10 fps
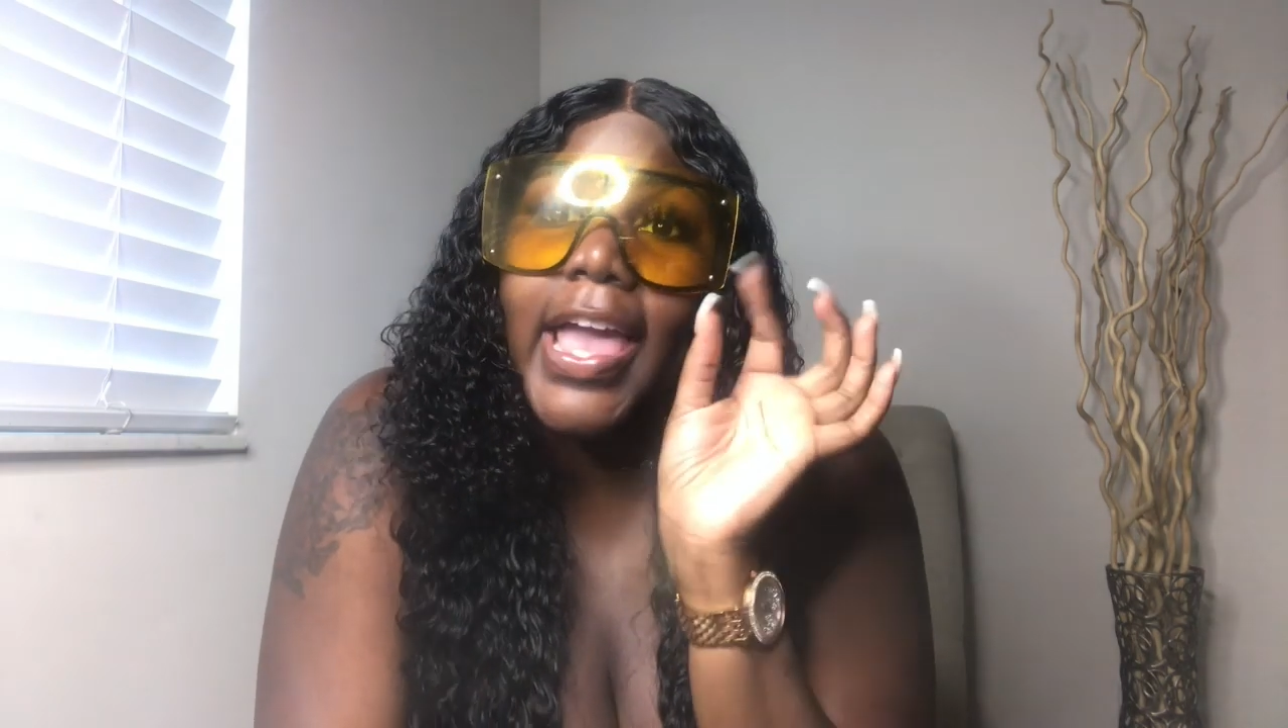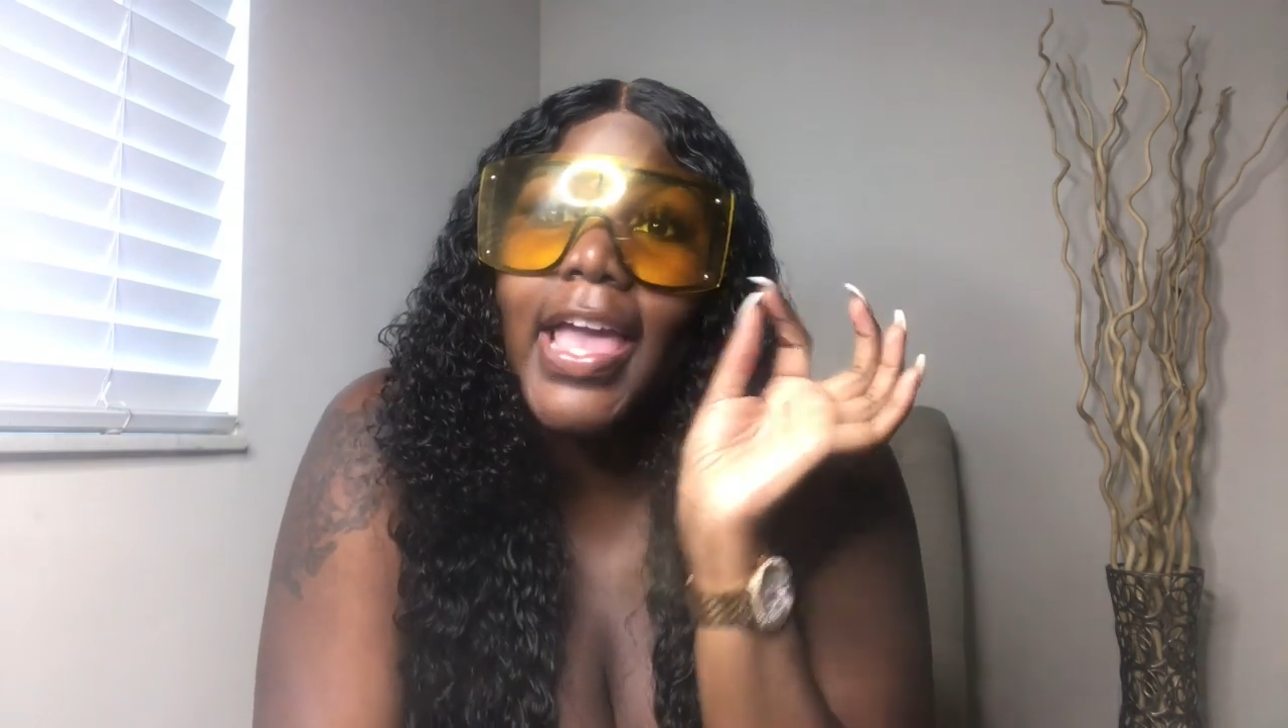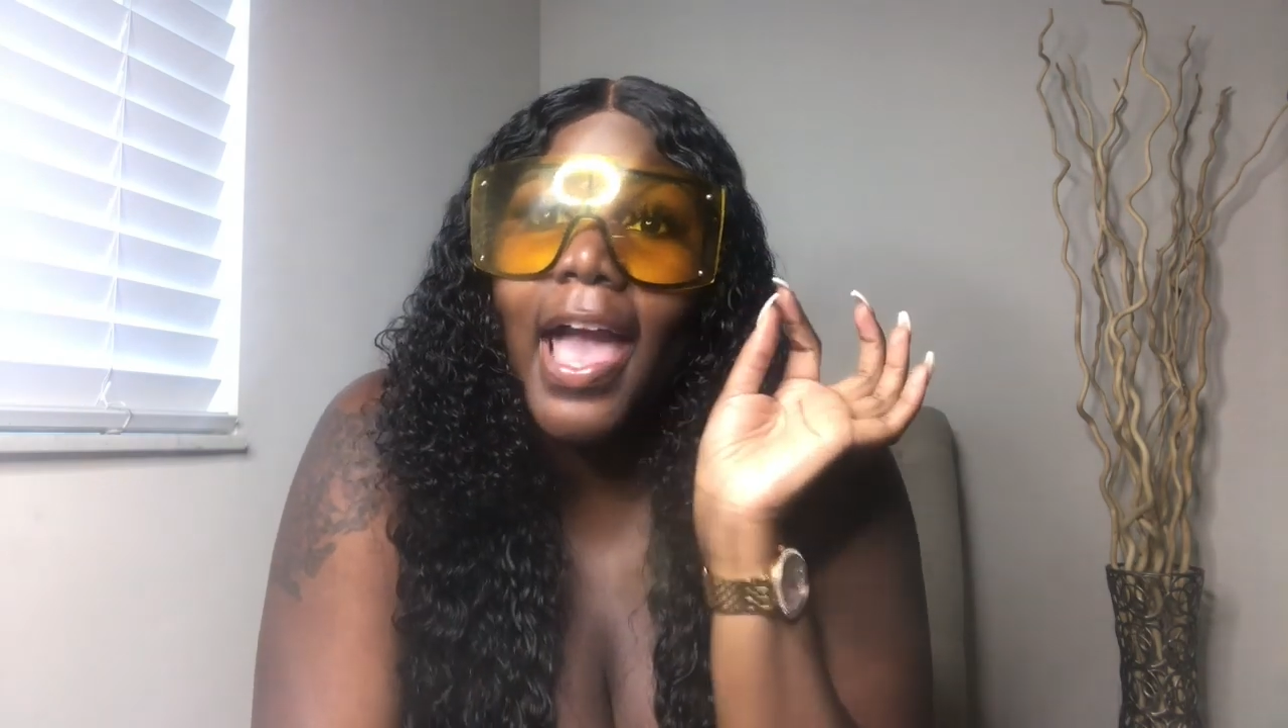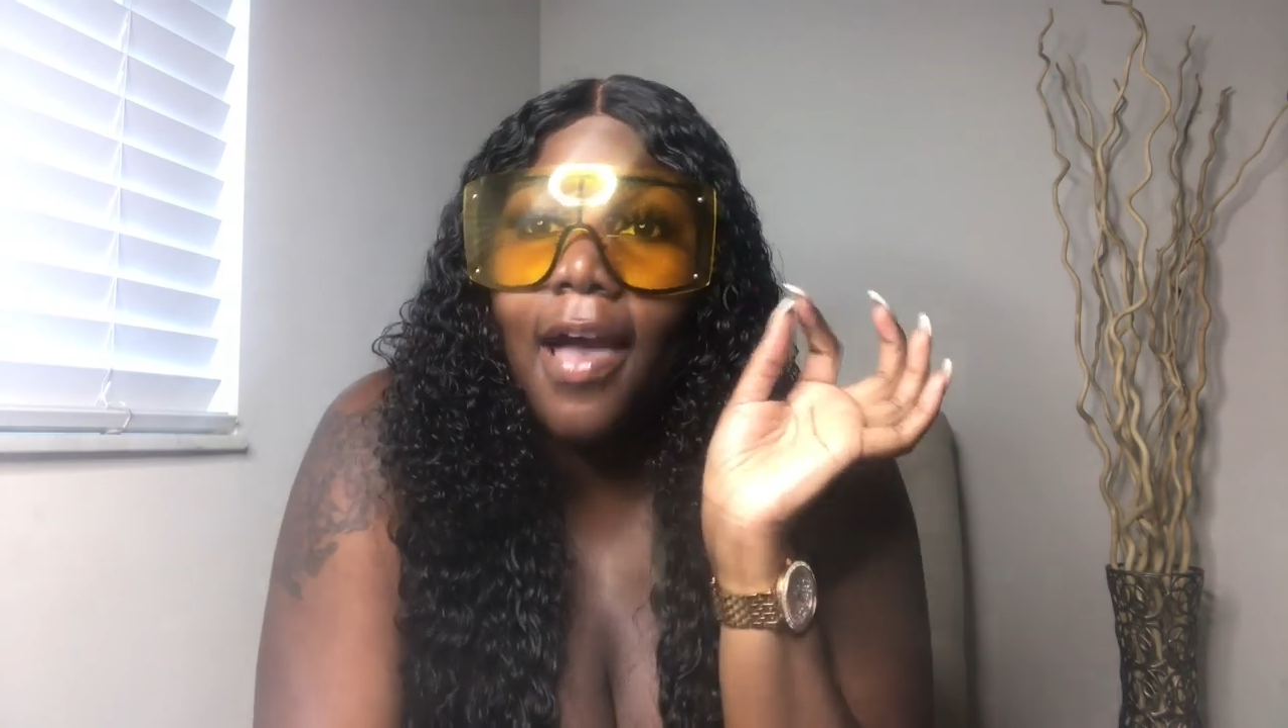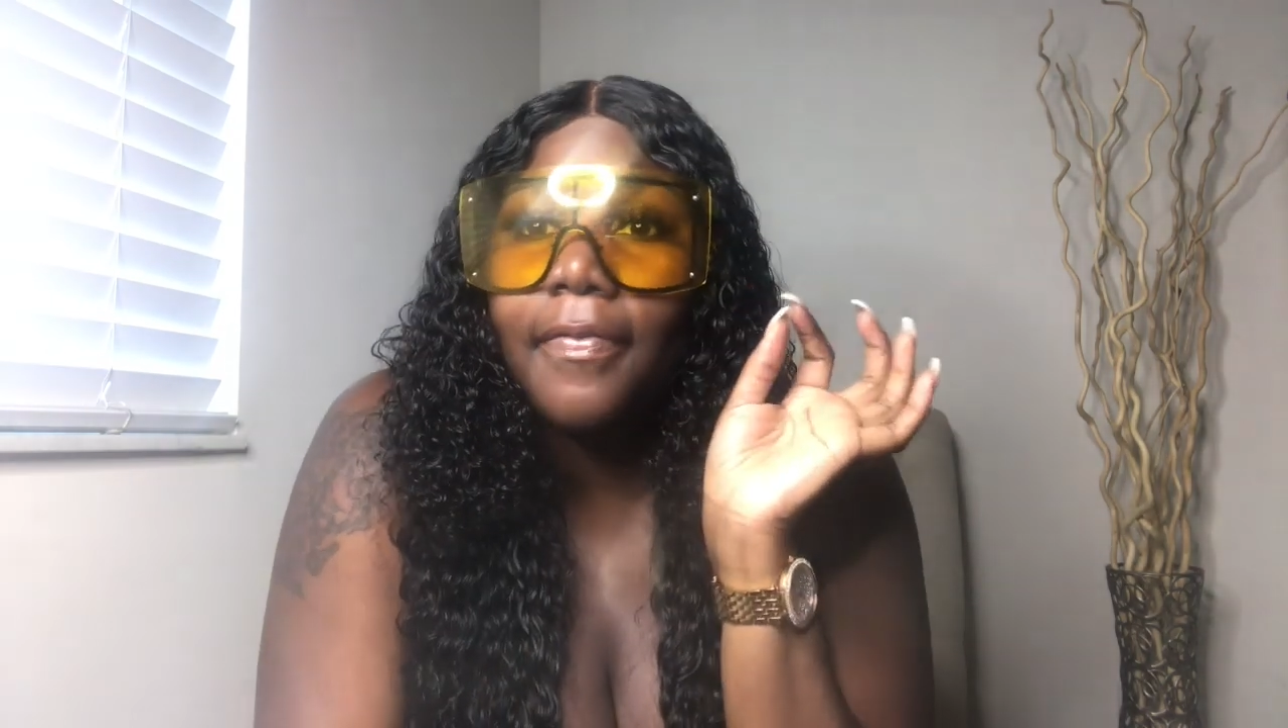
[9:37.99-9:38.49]

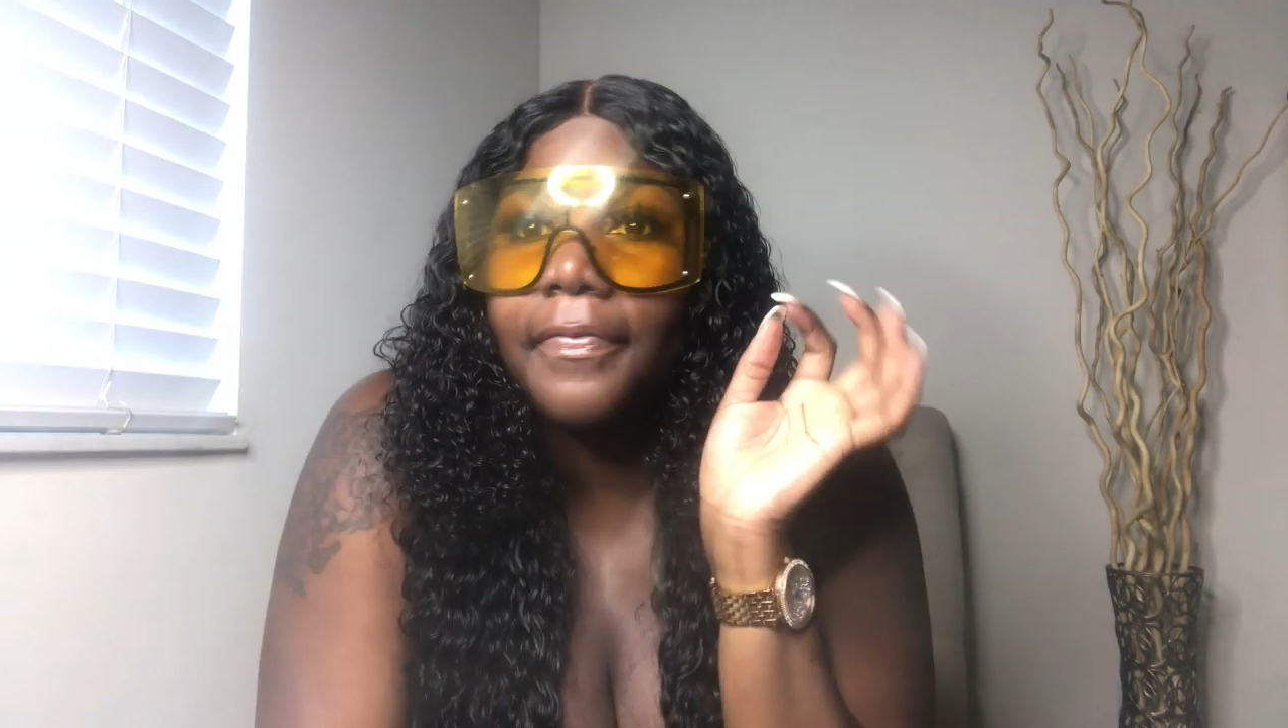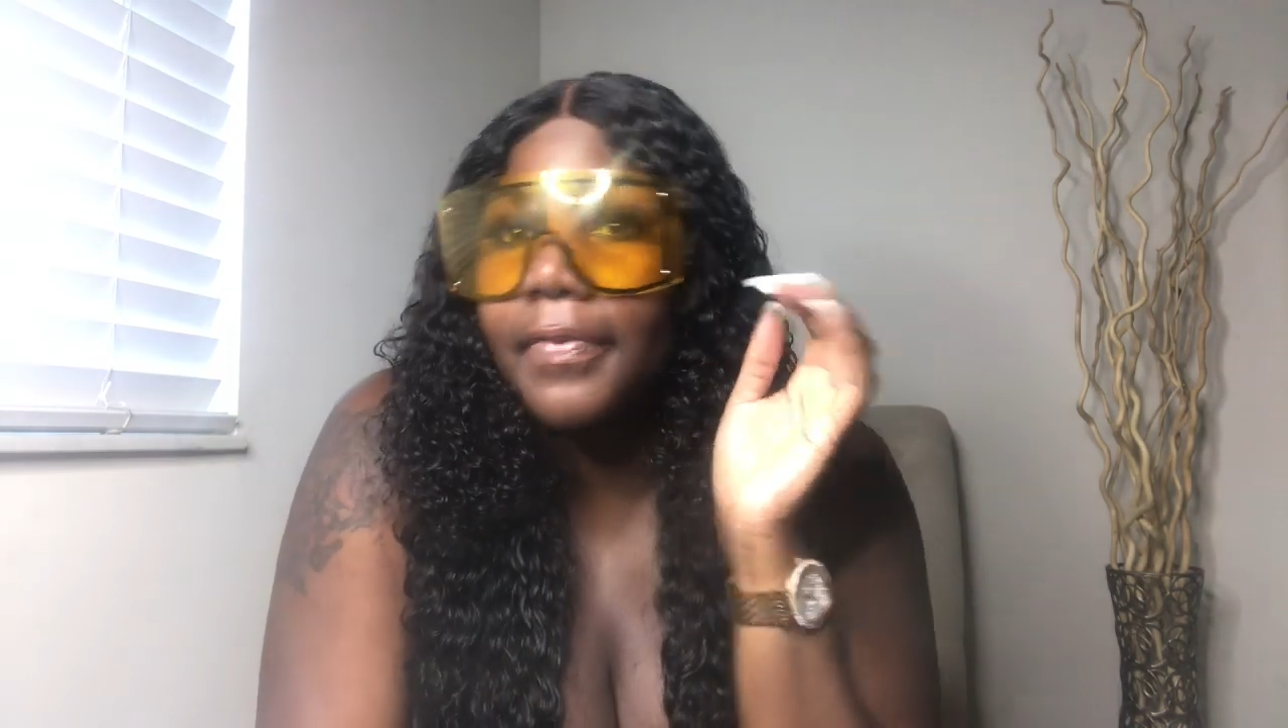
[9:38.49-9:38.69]
AF